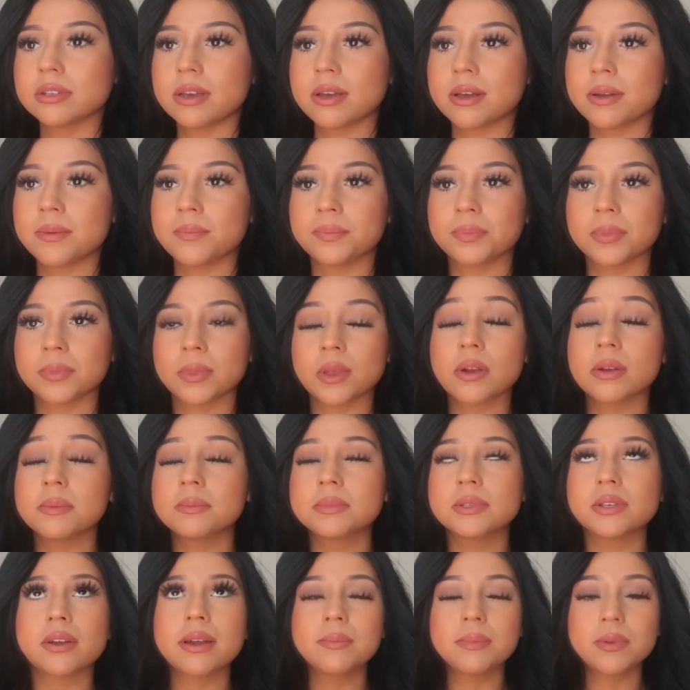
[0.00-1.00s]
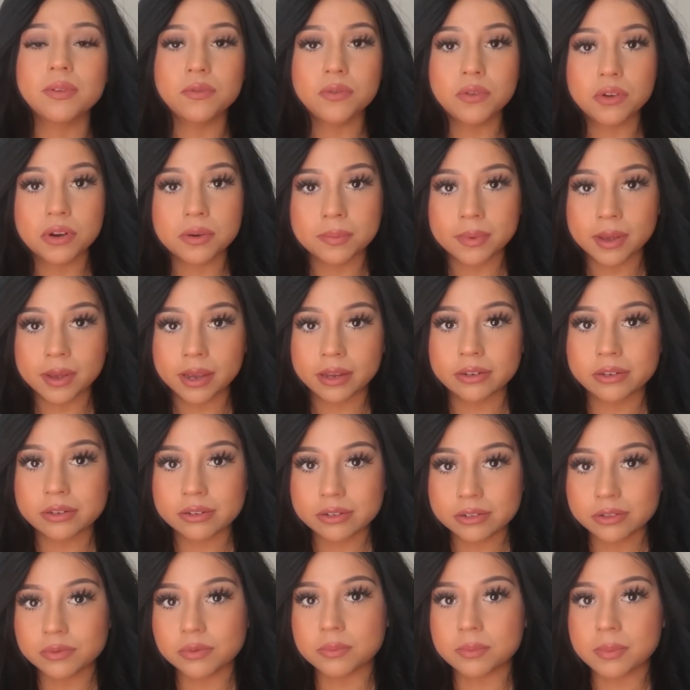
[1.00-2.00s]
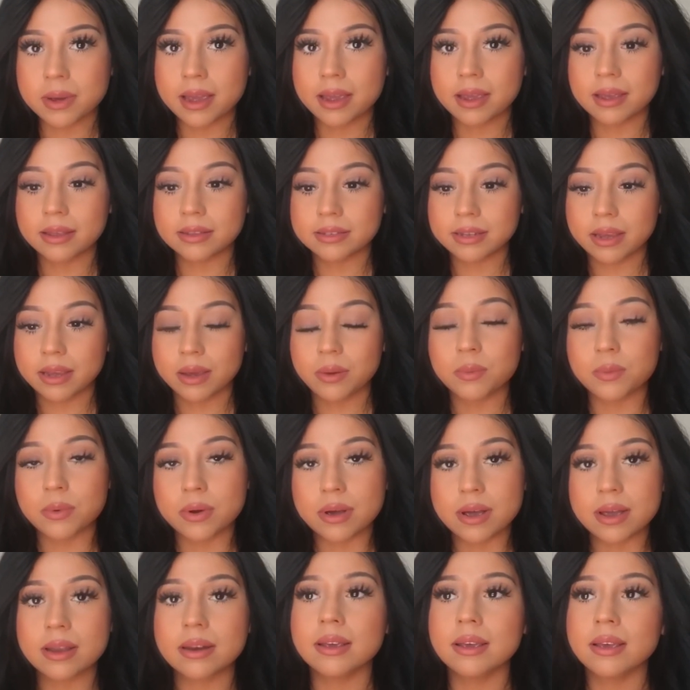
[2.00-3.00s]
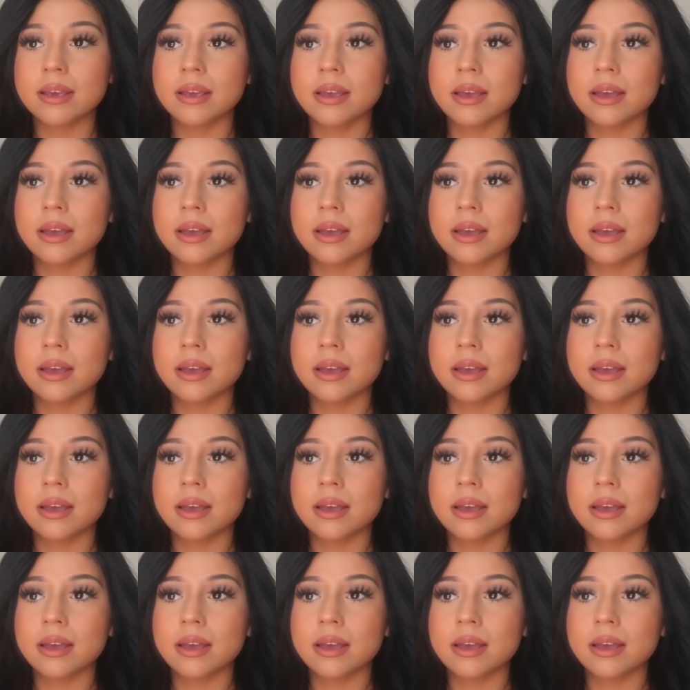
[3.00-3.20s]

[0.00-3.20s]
or I'm sorry, before pictures for my day 1.